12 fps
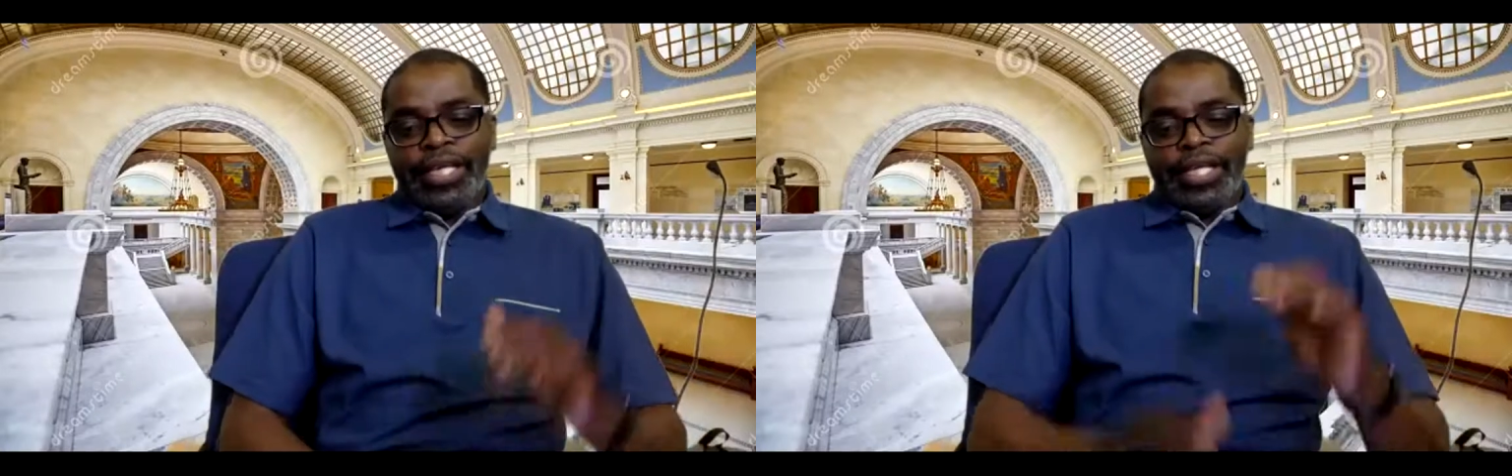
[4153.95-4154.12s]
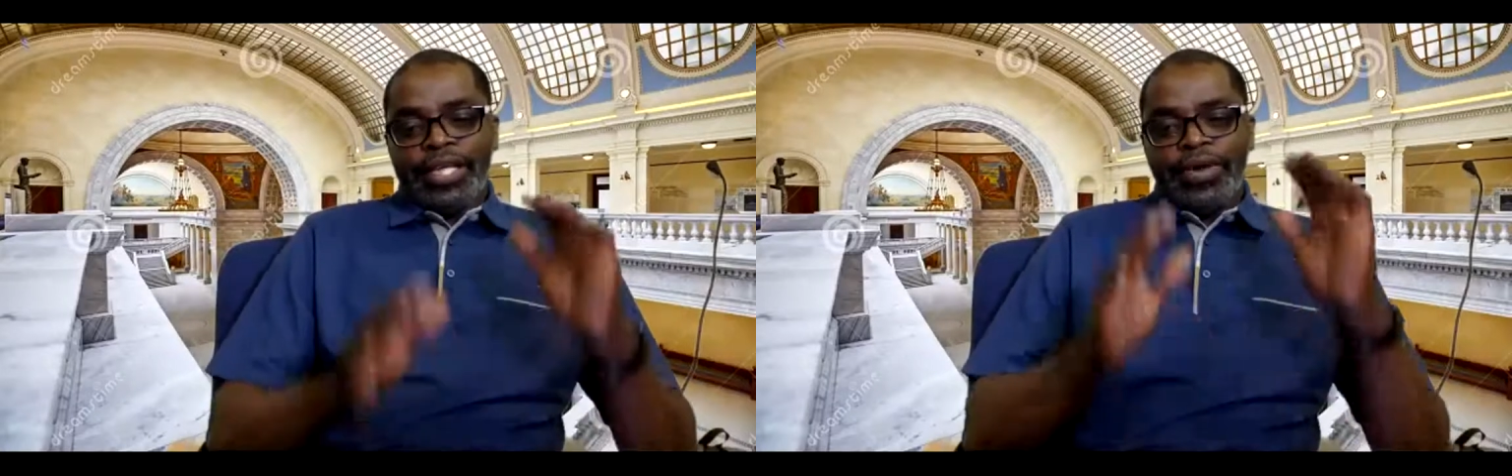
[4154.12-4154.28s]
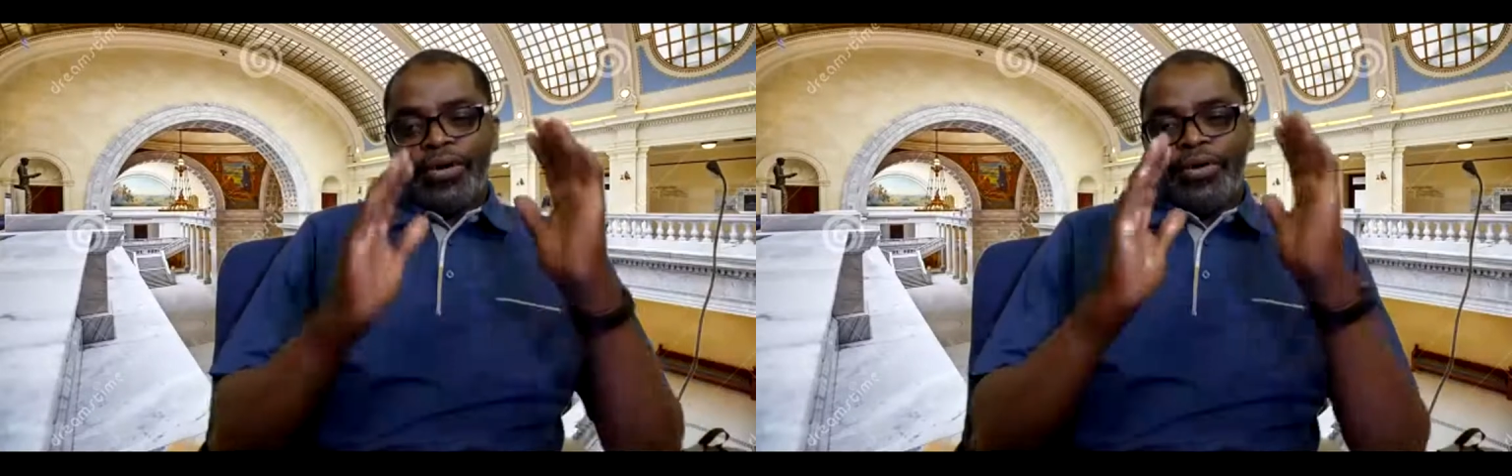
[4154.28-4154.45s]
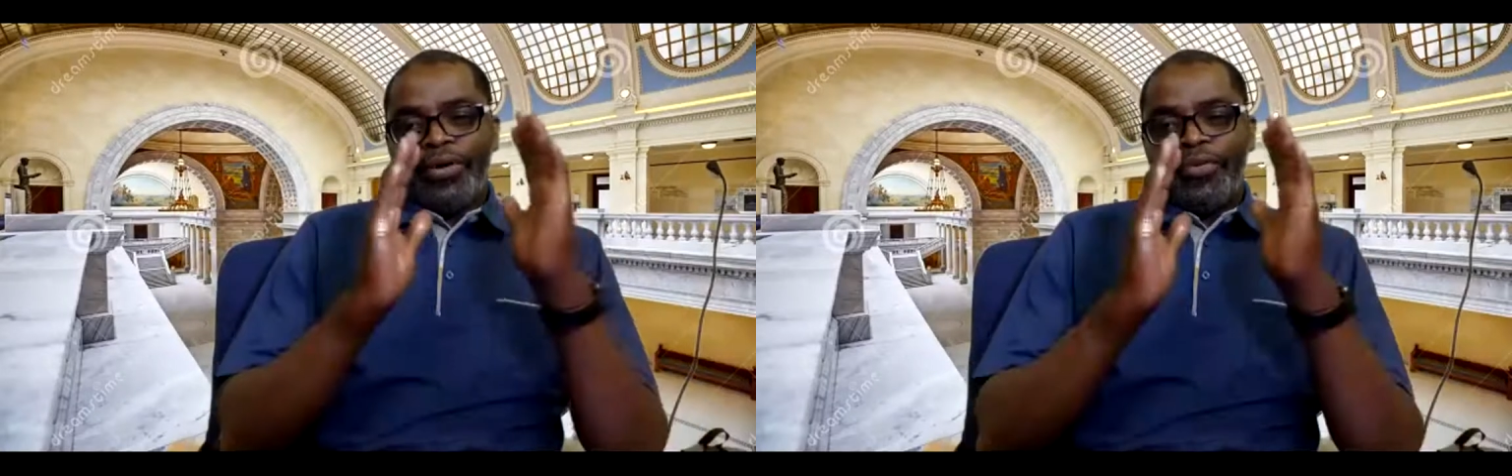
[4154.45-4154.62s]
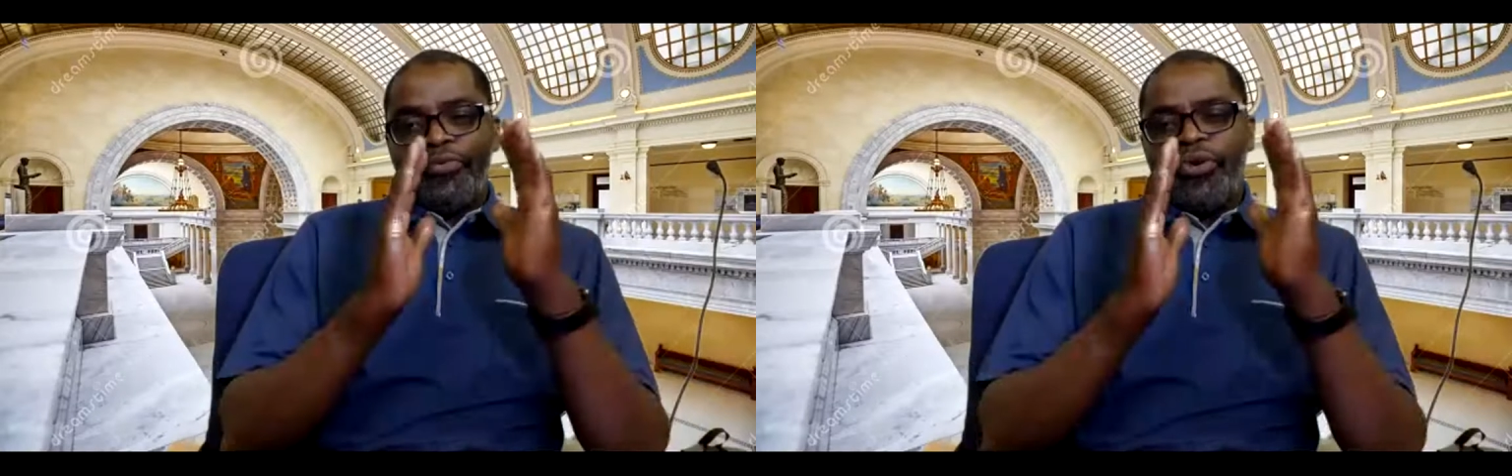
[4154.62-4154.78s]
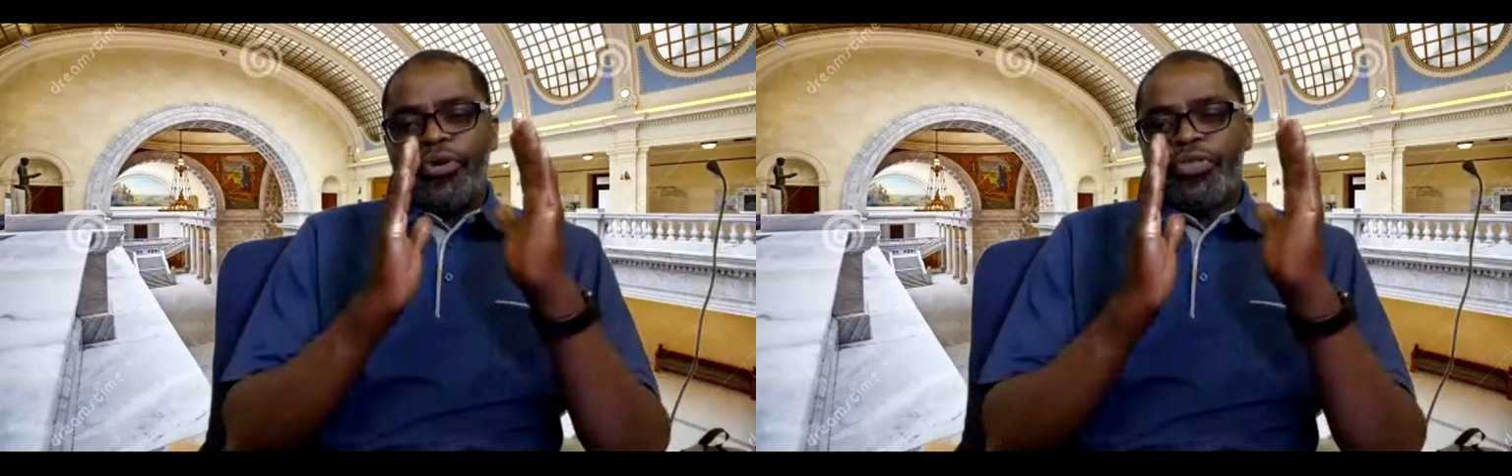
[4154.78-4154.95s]
You know,
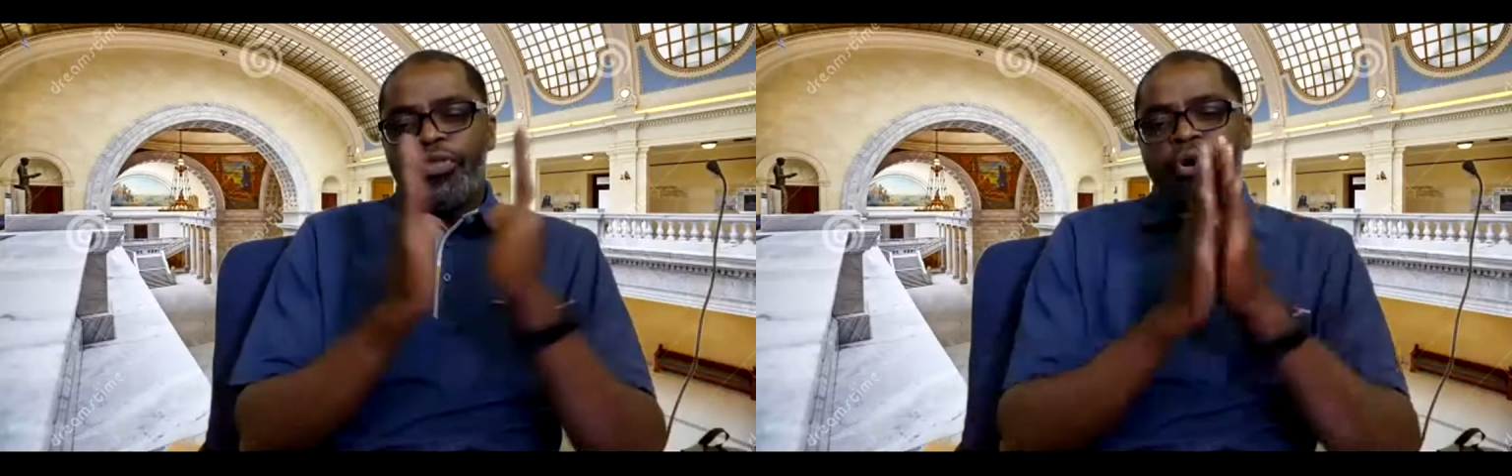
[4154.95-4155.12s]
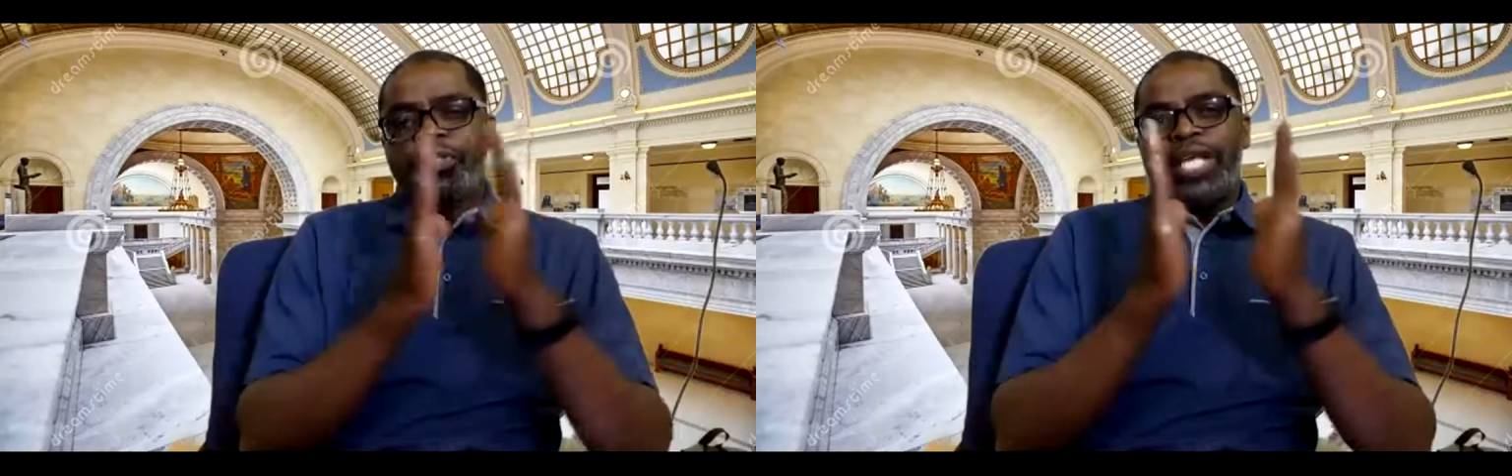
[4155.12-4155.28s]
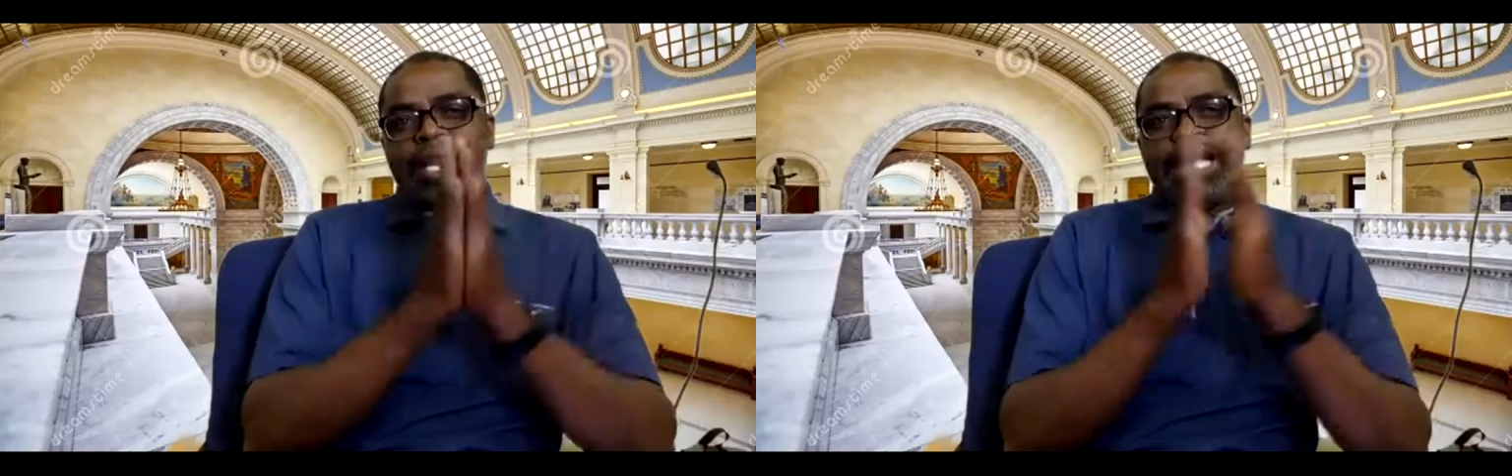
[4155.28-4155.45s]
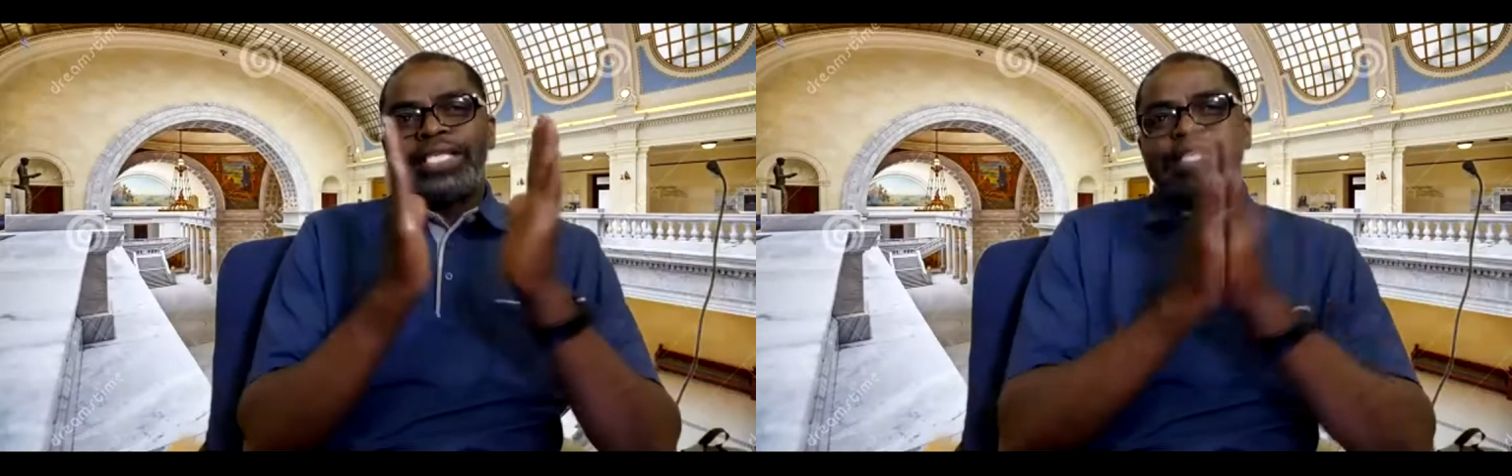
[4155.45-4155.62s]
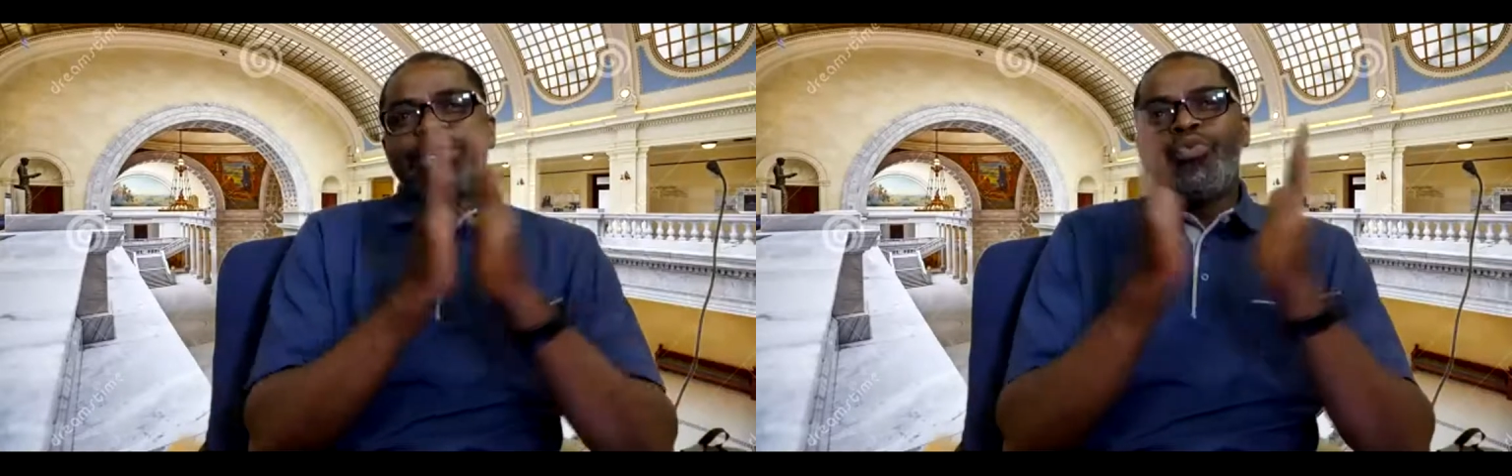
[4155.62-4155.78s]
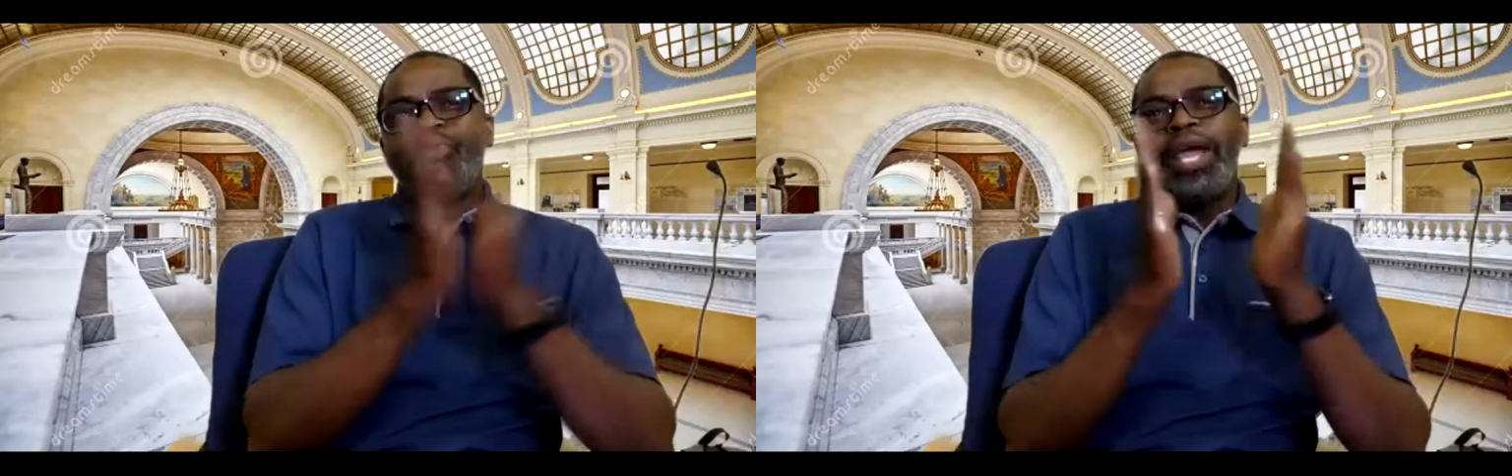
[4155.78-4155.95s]
for those that are
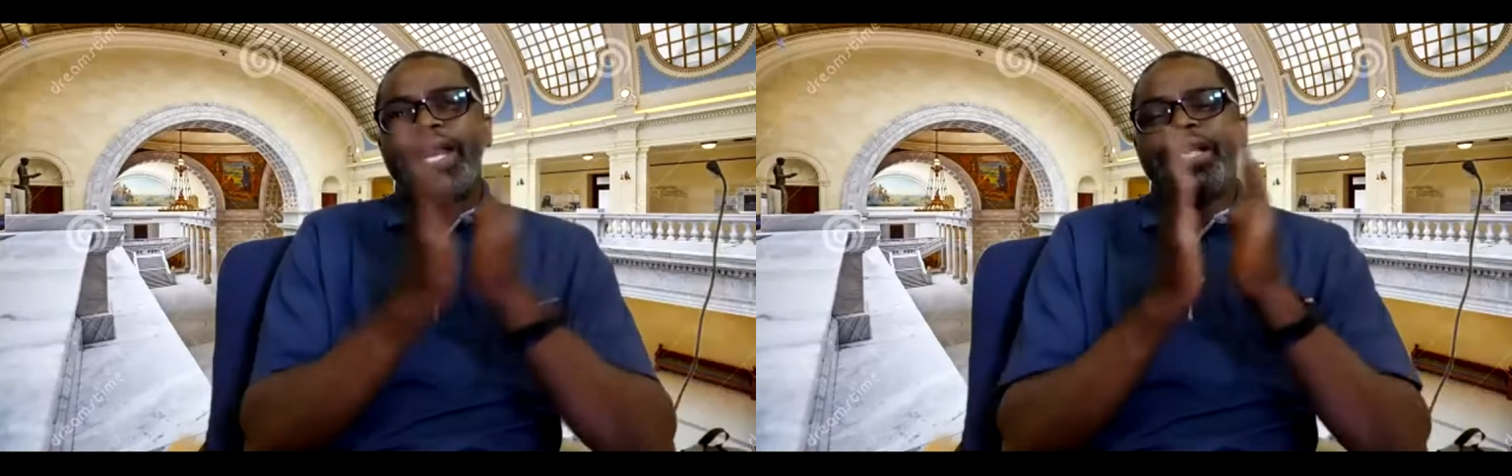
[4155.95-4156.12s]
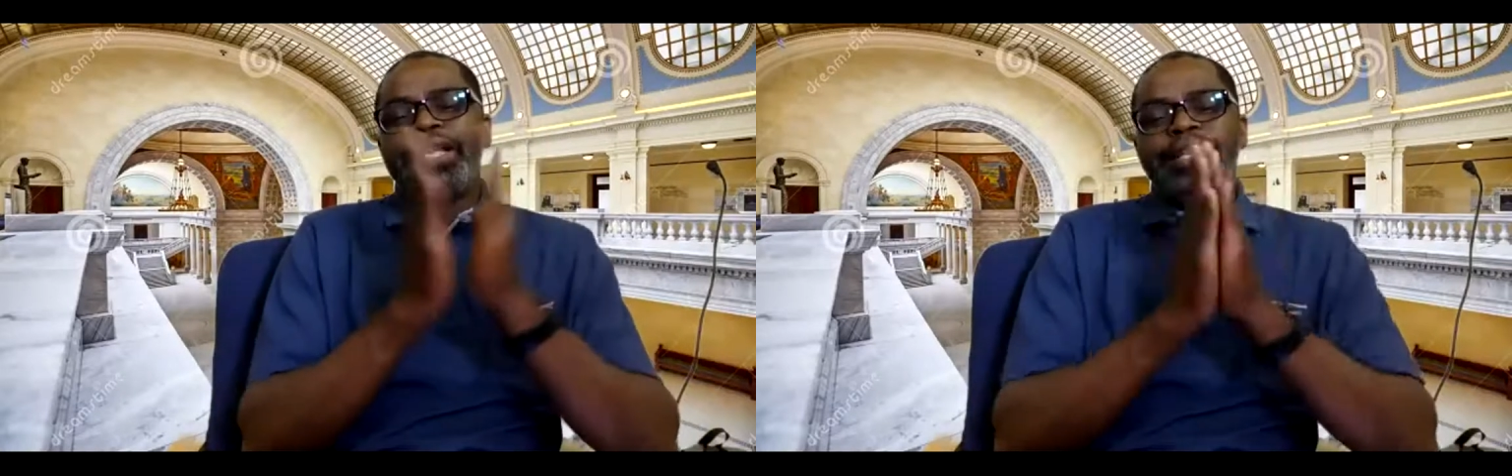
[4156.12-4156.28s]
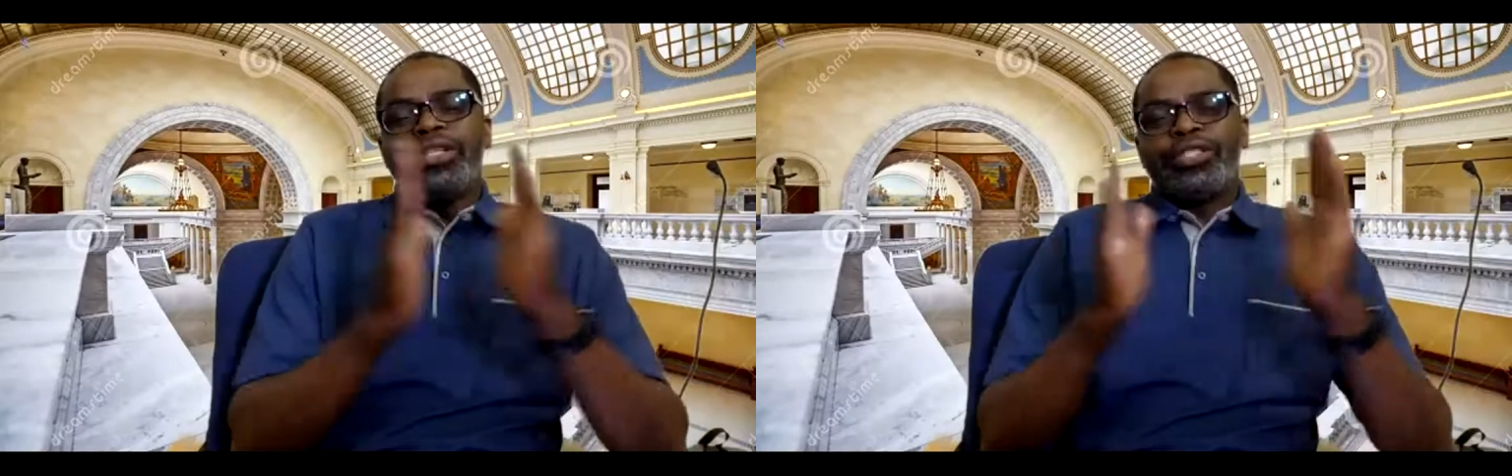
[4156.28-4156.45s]
still waiting,